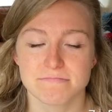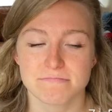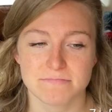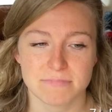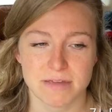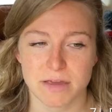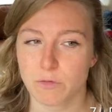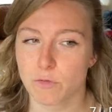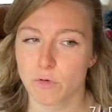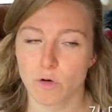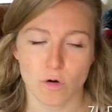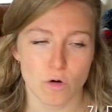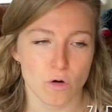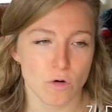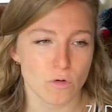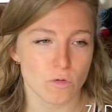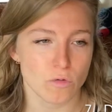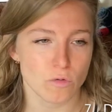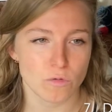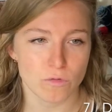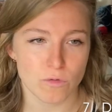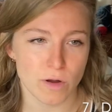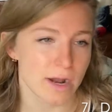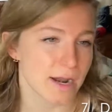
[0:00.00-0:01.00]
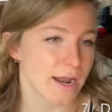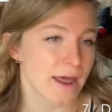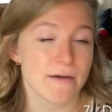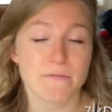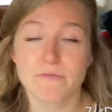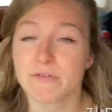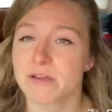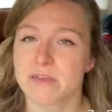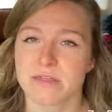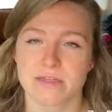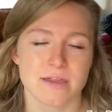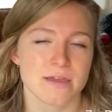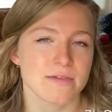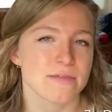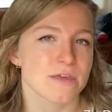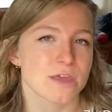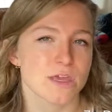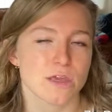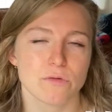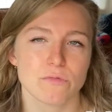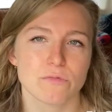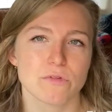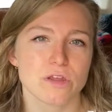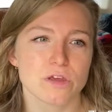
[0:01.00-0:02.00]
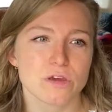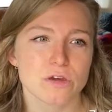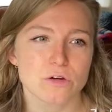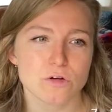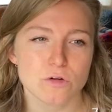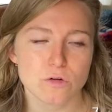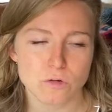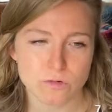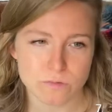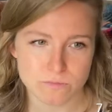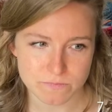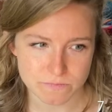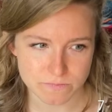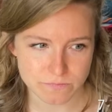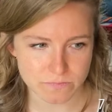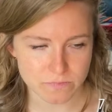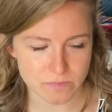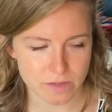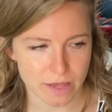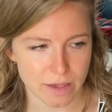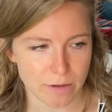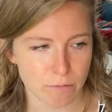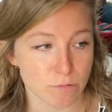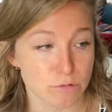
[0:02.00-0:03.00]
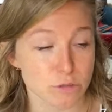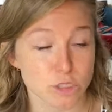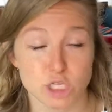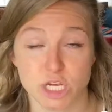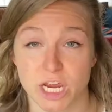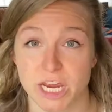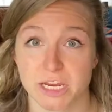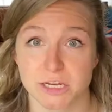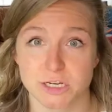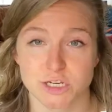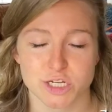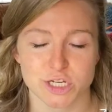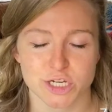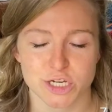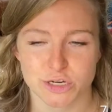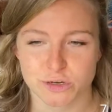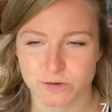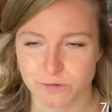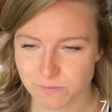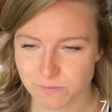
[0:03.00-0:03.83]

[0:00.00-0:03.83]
It will run everything that you do. It will change you.